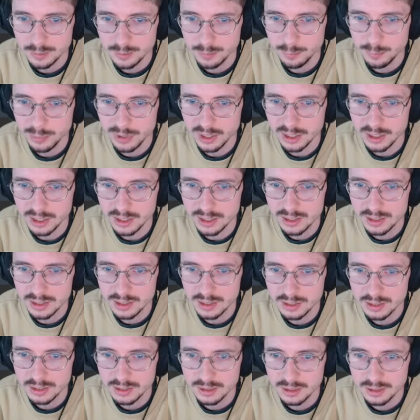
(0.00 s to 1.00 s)
Piss.
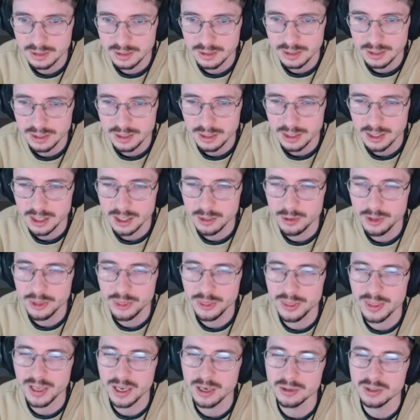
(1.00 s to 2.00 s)
Oh,
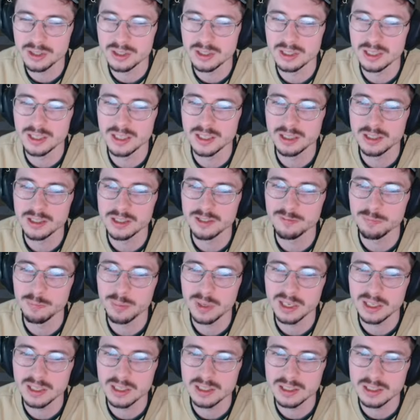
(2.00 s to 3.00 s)
1,000 islands of
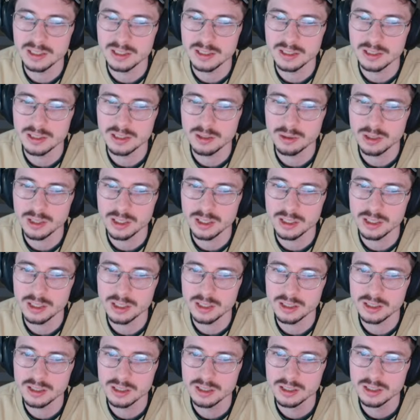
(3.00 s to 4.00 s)
piss. This is quite hard.